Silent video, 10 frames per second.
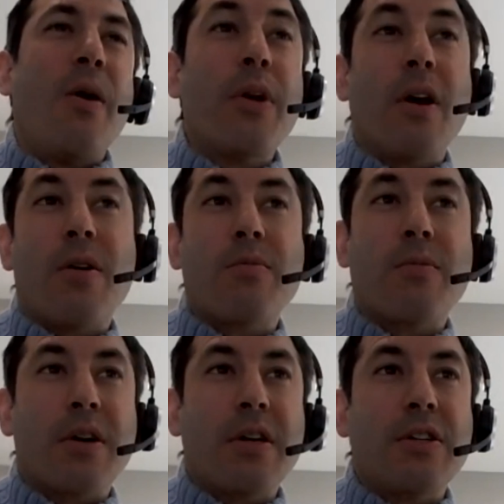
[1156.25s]
We are
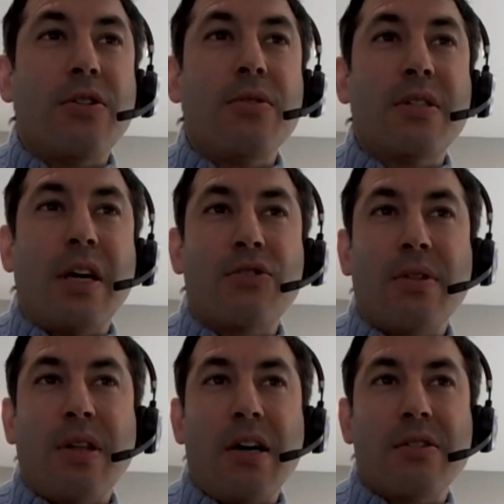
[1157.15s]
working to
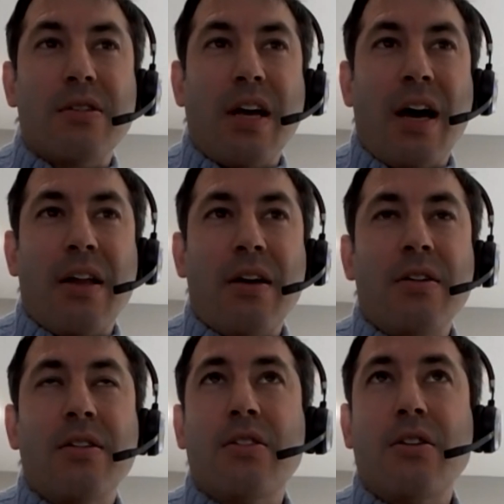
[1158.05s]
centralize our
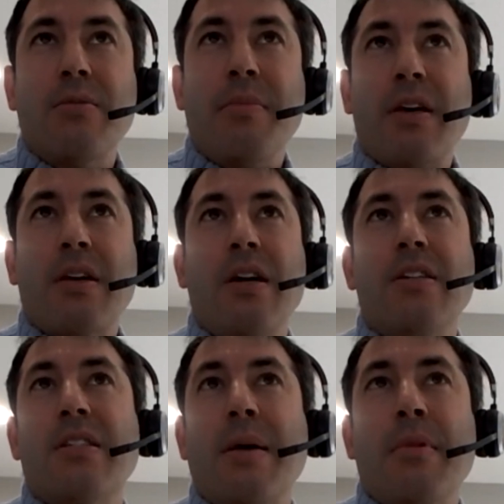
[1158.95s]
data to make
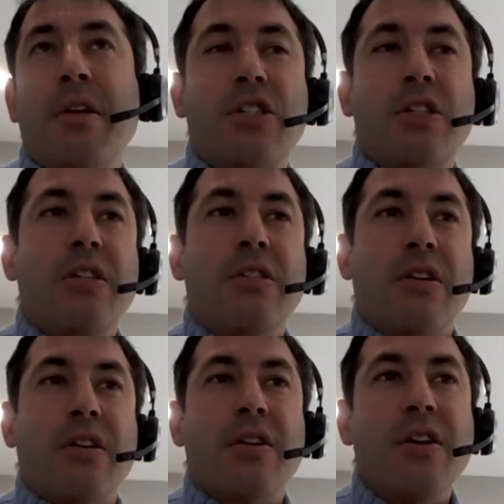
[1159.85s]
dissemination
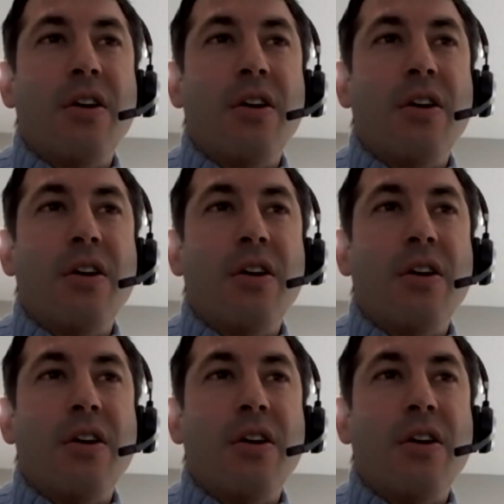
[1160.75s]
easier.